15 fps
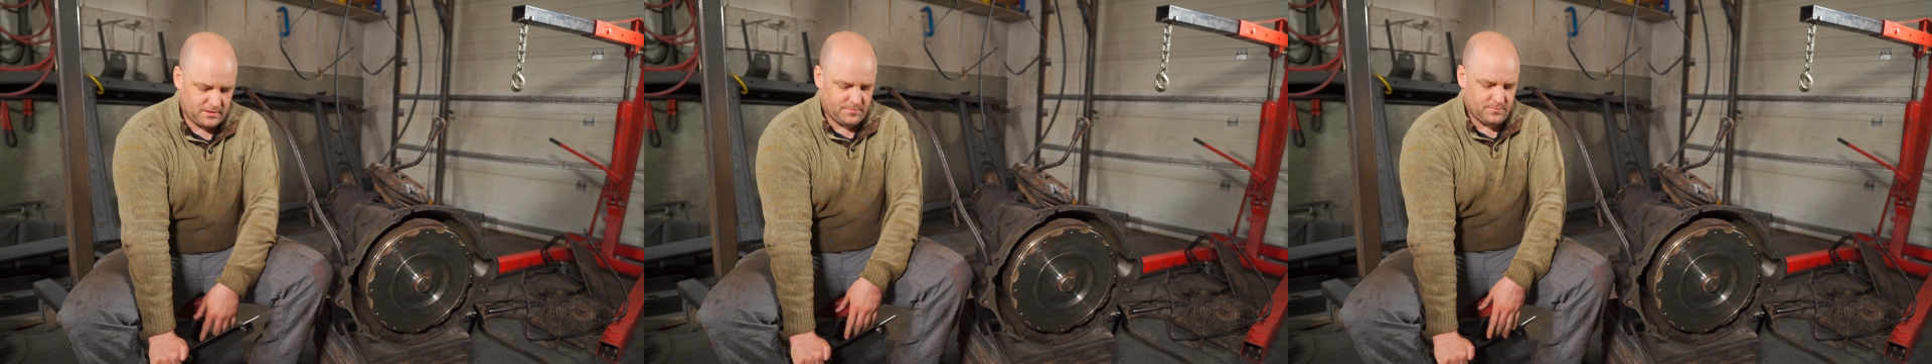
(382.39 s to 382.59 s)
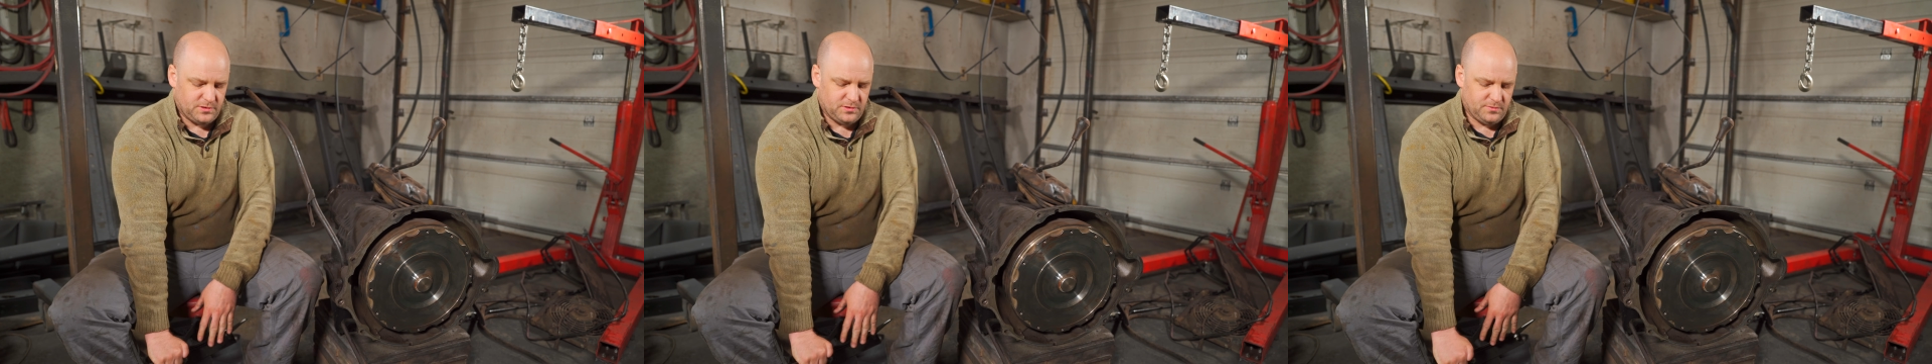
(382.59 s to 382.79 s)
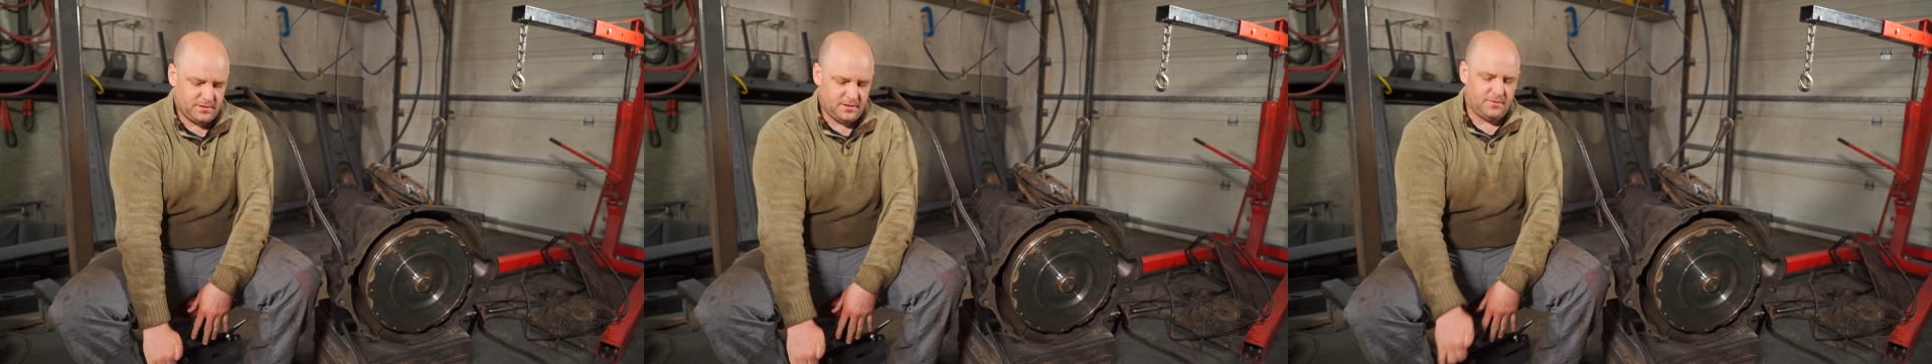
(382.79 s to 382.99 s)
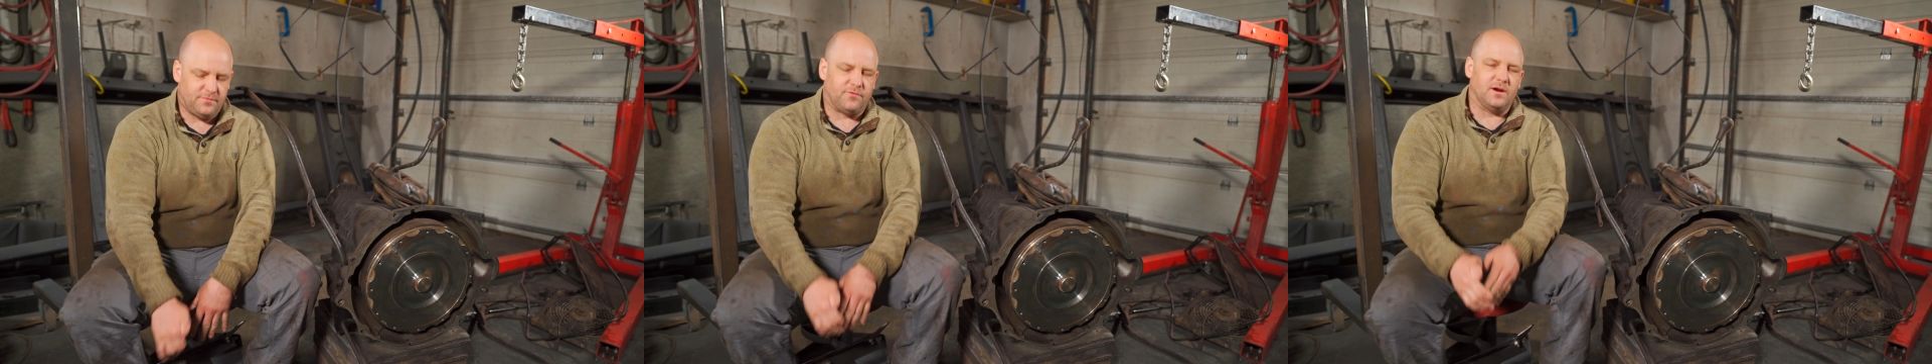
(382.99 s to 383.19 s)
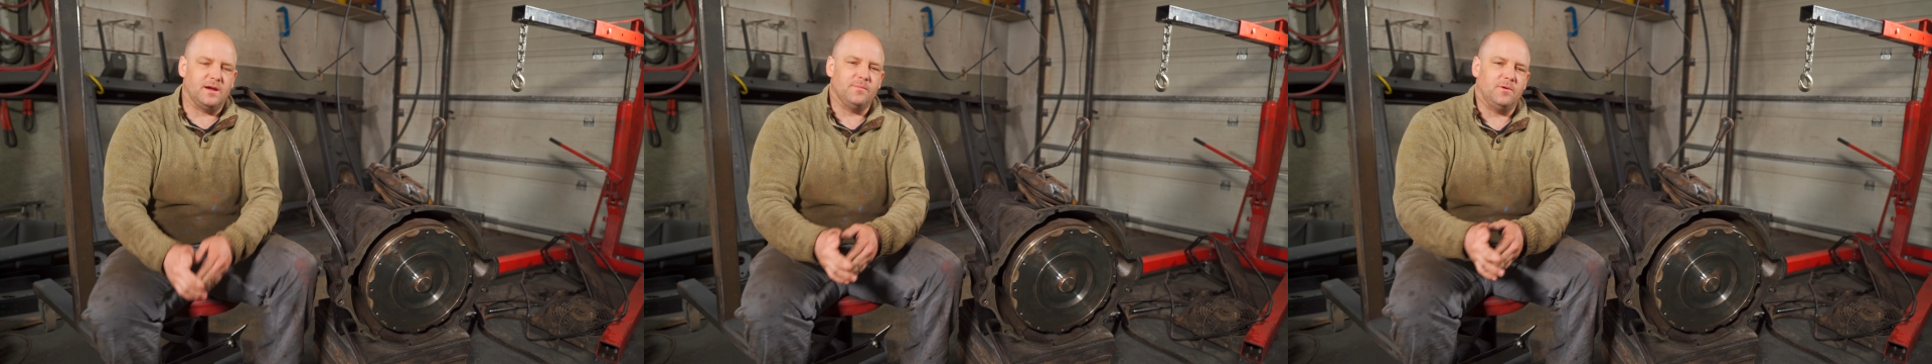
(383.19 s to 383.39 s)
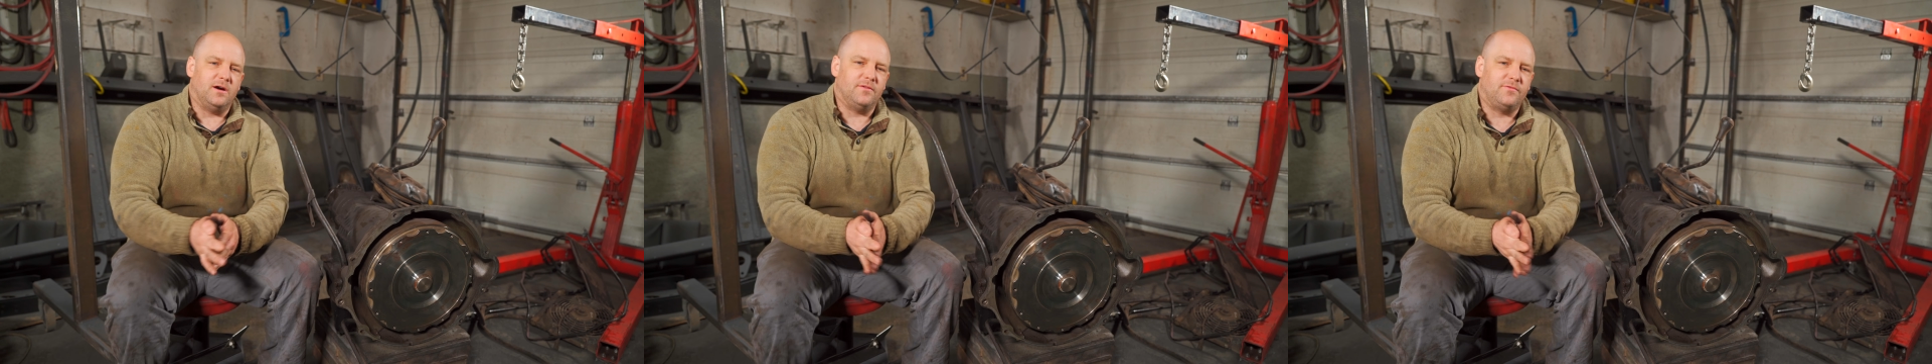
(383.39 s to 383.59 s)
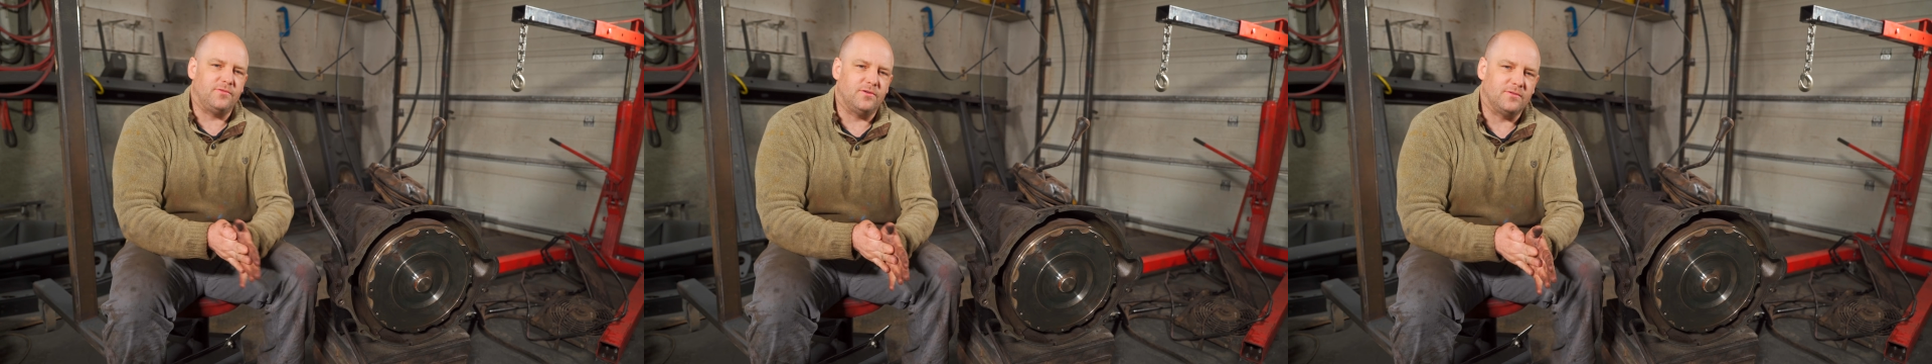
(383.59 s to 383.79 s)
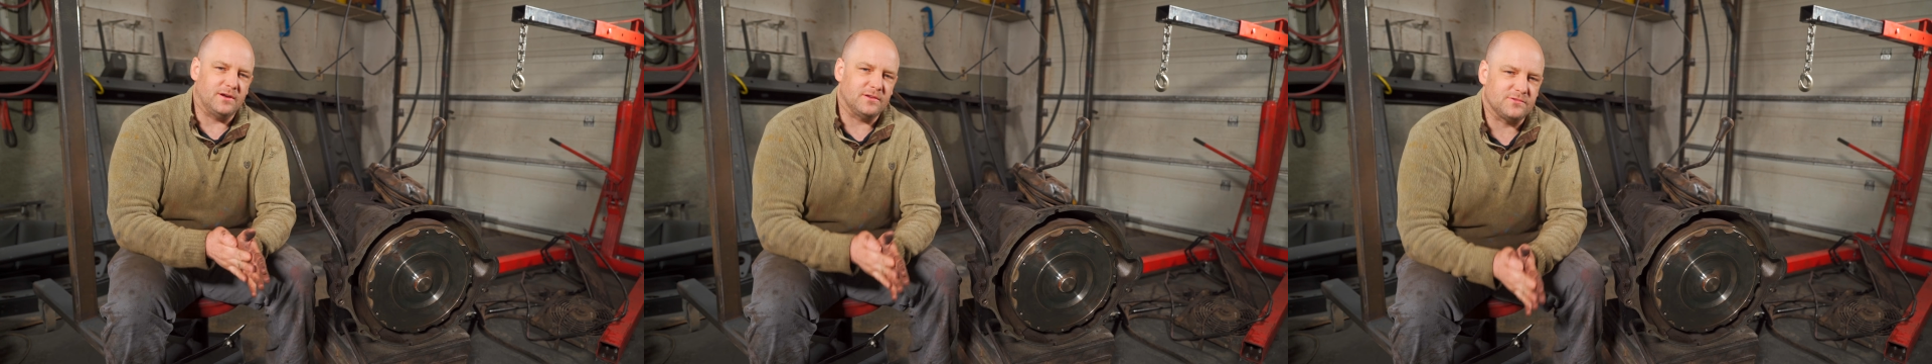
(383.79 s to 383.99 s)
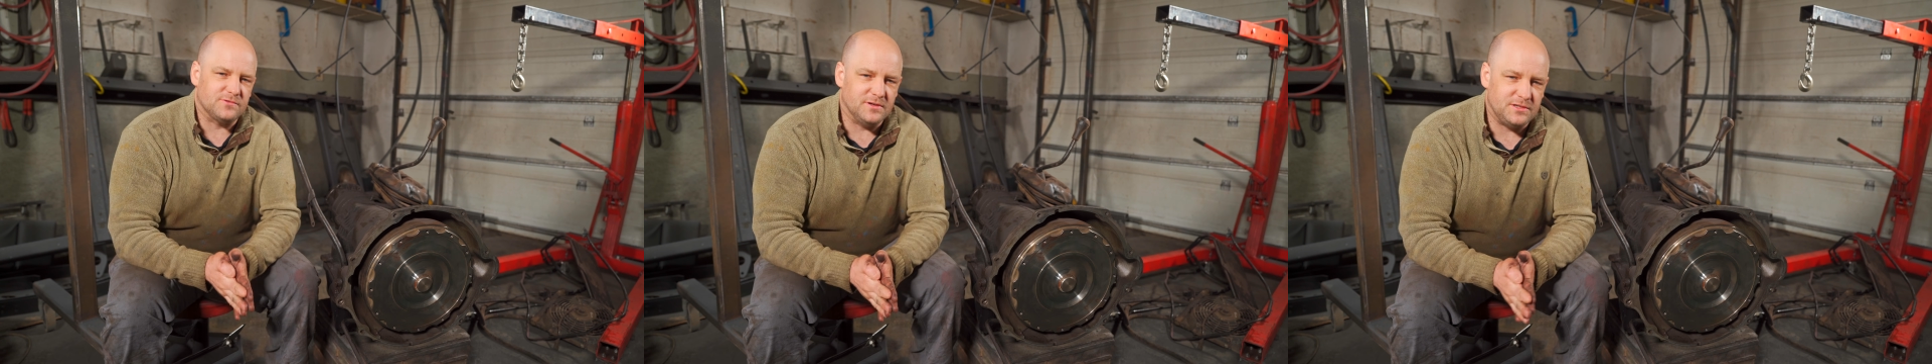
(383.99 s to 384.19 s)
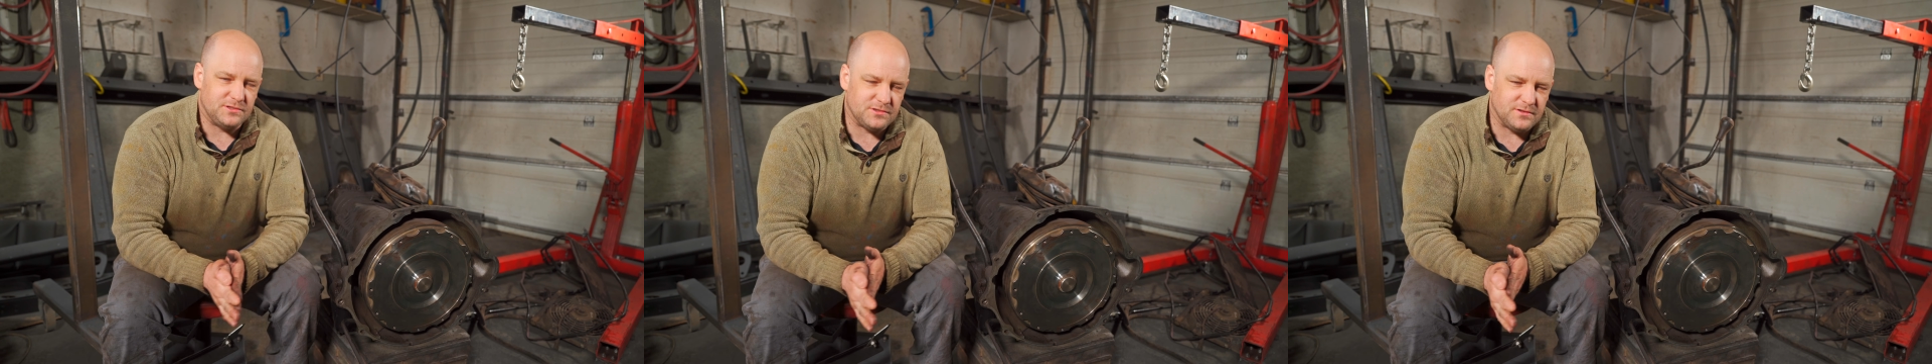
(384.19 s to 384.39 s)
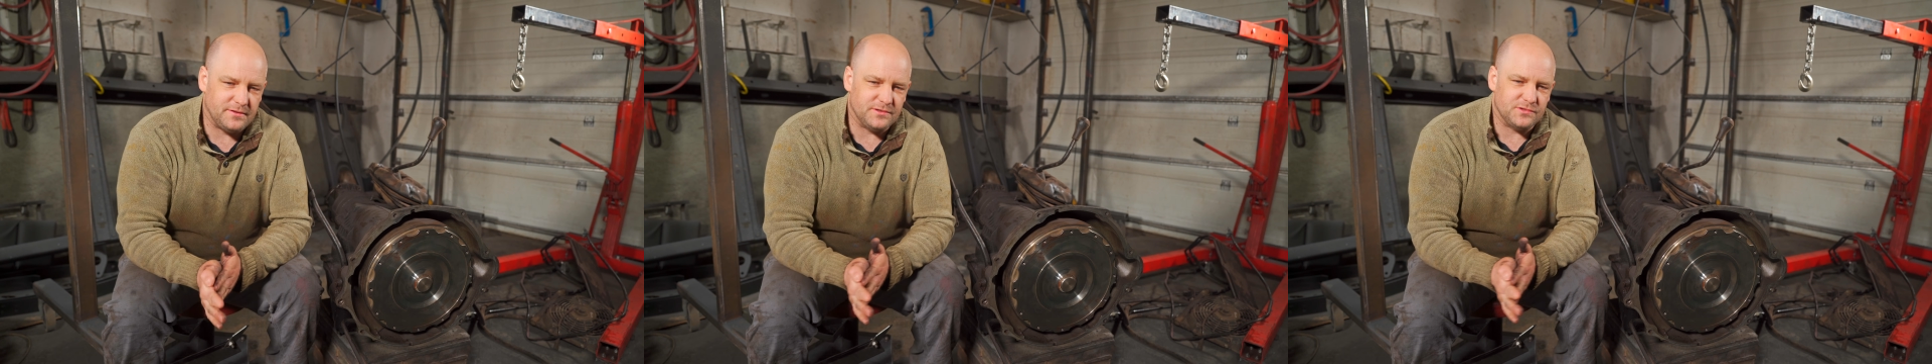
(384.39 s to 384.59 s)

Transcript: I'm doing a frame-off restoration on